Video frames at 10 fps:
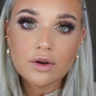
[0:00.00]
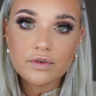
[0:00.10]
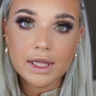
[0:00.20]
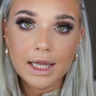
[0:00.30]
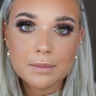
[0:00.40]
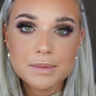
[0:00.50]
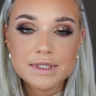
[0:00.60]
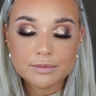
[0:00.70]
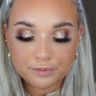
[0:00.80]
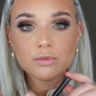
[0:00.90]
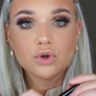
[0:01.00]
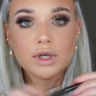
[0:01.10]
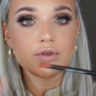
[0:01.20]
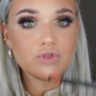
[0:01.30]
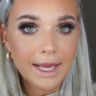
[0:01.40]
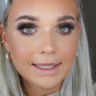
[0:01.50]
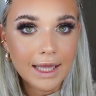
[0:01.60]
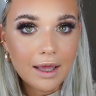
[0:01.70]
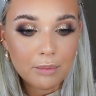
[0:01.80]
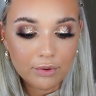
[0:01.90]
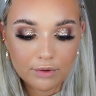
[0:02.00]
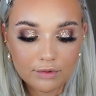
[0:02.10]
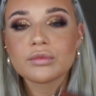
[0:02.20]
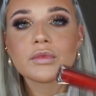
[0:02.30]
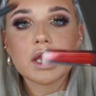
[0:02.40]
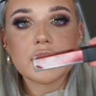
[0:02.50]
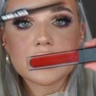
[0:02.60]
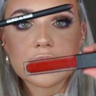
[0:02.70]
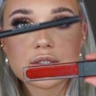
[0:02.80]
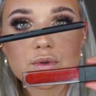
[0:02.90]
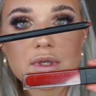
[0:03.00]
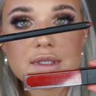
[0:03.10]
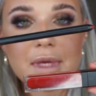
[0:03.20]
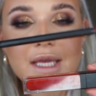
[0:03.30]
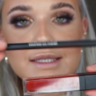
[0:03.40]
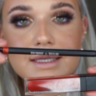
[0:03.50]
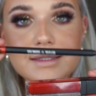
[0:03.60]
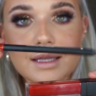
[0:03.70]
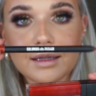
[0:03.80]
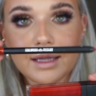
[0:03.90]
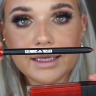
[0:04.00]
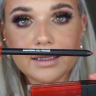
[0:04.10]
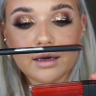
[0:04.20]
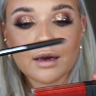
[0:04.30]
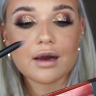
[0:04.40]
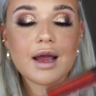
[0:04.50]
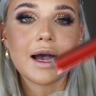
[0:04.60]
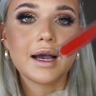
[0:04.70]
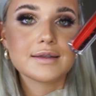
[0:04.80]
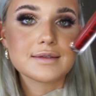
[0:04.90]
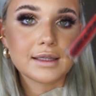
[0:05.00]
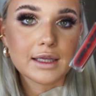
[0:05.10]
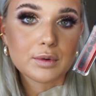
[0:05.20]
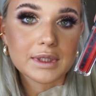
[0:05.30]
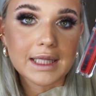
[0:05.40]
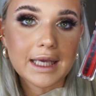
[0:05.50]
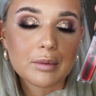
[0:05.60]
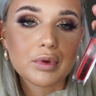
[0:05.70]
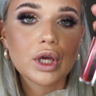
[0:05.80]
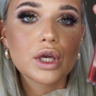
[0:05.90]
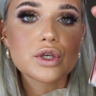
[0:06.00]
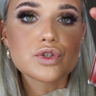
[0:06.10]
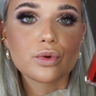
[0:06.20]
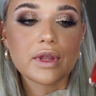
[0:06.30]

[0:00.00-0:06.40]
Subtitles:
for the lips, I'm doing a red lip. The Krystal Cosmetics liner and liquid lip. So